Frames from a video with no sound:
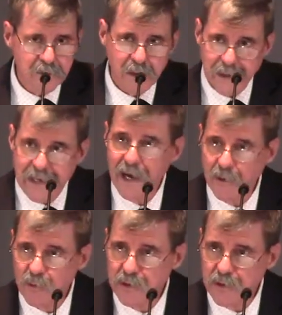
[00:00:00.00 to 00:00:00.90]
And he had
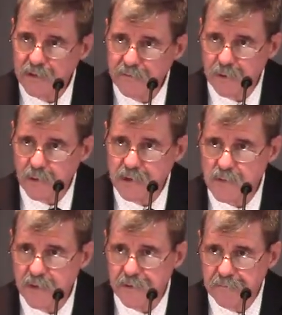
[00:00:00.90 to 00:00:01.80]
real influence
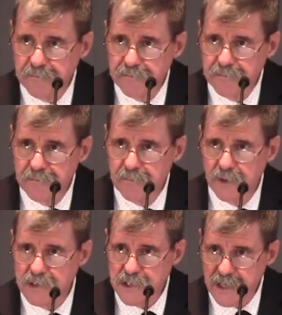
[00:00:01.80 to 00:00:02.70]
with them
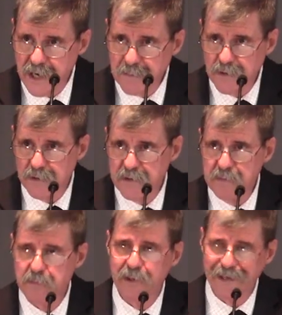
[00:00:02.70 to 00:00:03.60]
because it came to the
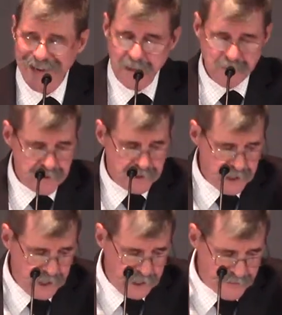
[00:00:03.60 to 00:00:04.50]
people and it came to the
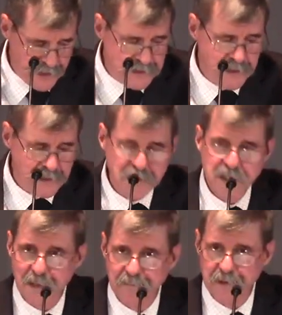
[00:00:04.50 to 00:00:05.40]
king, and they did
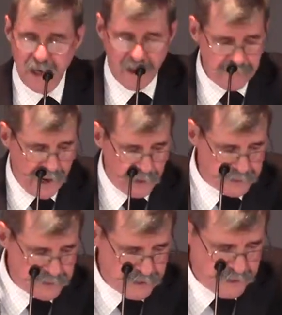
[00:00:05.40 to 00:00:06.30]
something about
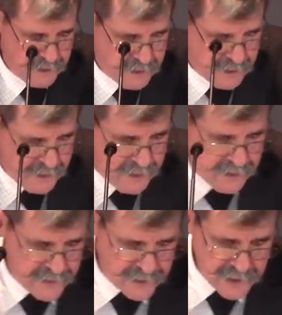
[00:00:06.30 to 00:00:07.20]
it.
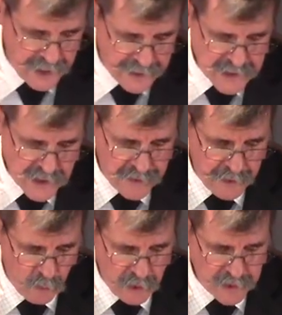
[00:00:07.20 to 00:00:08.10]
Then God saw their
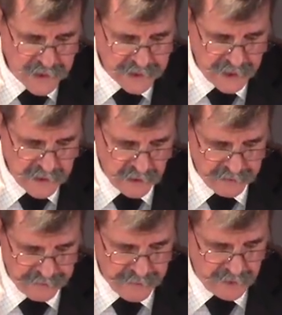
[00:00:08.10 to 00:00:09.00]
works that they turned
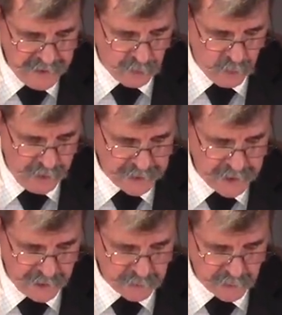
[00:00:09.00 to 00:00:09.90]
from their evil way, and
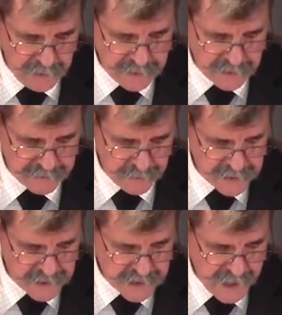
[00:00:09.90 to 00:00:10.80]
God relented from the
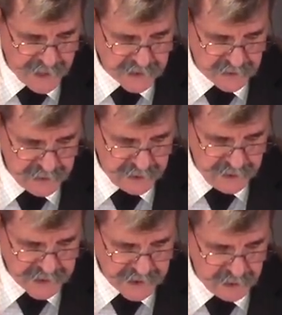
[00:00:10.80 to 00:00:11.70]
disaster that he
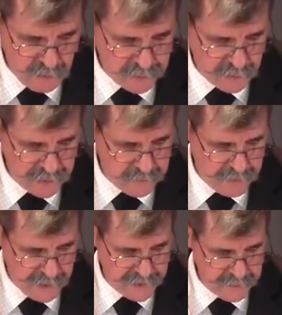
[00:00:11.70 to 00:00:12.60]
had said he would bring
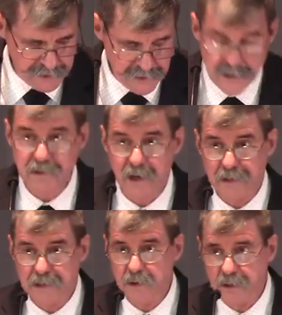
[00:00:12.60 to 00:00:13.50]
upon them, and he did not
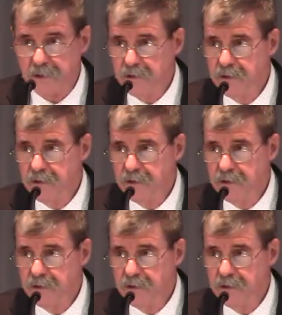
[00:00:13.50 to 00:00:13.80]
do it.